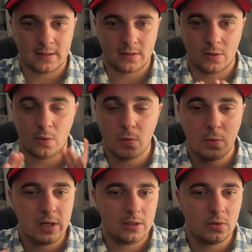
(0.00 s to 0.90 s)
so
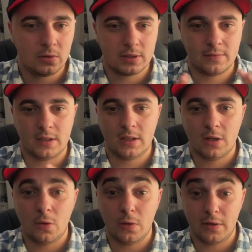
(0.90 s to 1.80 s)
we don't even
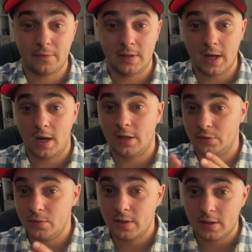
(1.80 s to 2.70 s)
know if they are
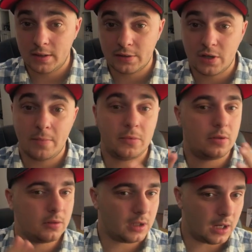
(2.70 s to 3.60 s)
doing airdrop
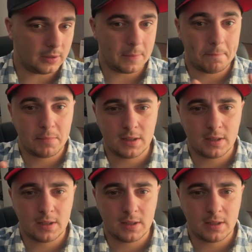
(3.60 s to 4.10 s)
or not.